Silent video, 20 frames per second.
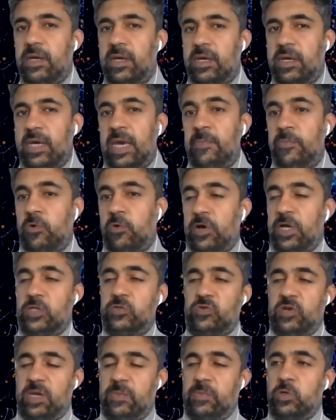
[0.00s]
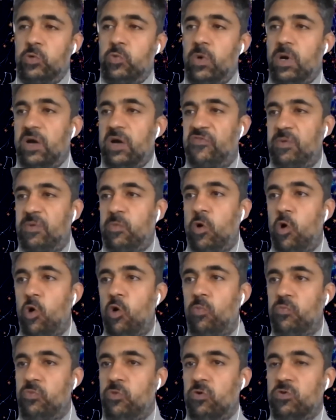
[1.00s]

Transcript: employees were able to work from home.